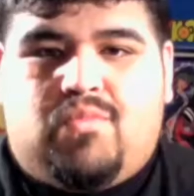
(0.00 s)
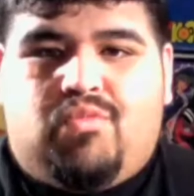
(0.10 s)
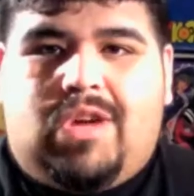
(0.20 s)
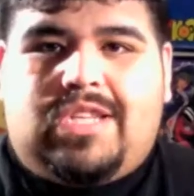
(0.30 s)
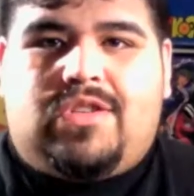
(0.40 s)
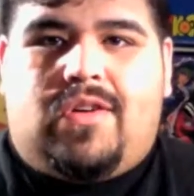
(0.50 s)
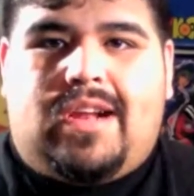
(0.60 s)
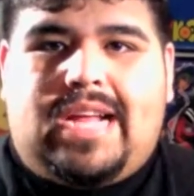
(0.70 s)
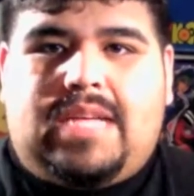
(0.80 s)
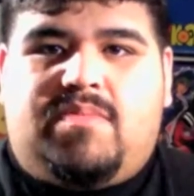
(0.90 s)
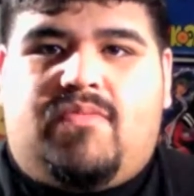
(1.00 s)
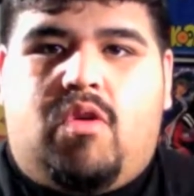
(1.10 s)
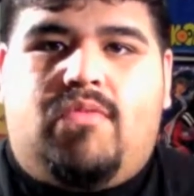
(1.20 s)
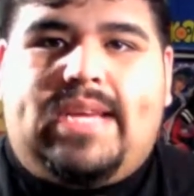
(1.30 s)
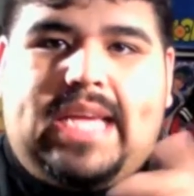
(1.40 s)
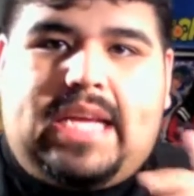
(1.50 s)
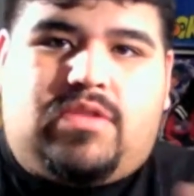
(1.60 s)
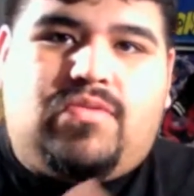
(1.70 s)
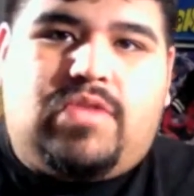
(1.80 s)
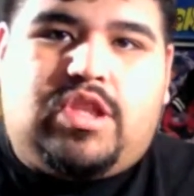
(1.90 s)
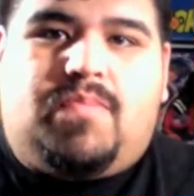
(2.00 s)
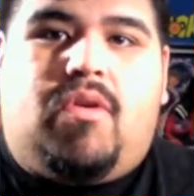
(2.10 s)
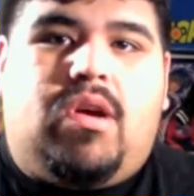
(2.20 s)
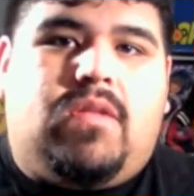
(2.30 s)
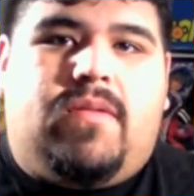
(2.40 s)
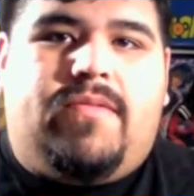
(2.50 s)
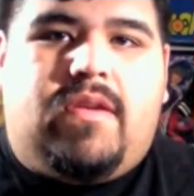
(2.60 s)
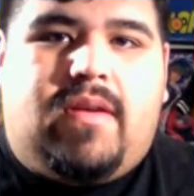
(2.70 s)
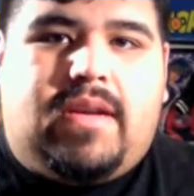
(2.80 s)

What is going on, guys? Before we get to the spoiler review,